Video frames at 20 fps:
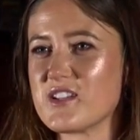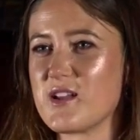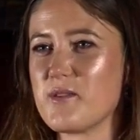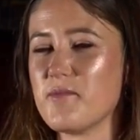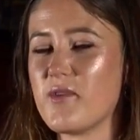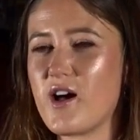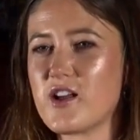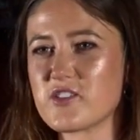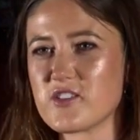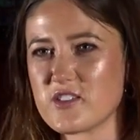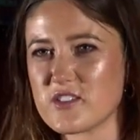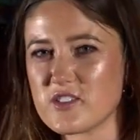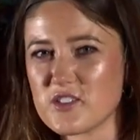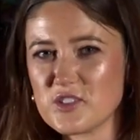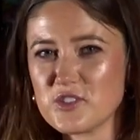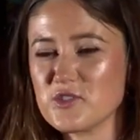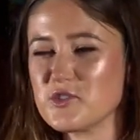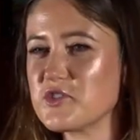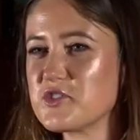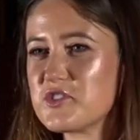and I'm not just
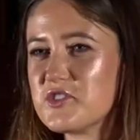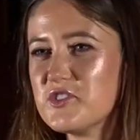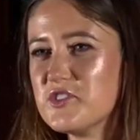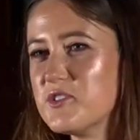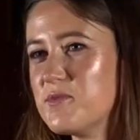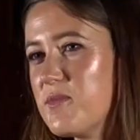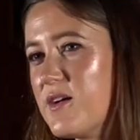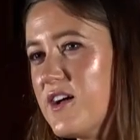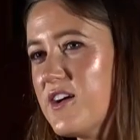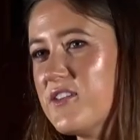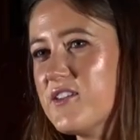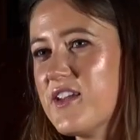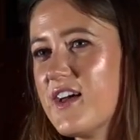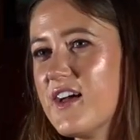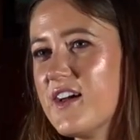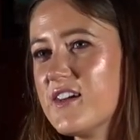delusional in my own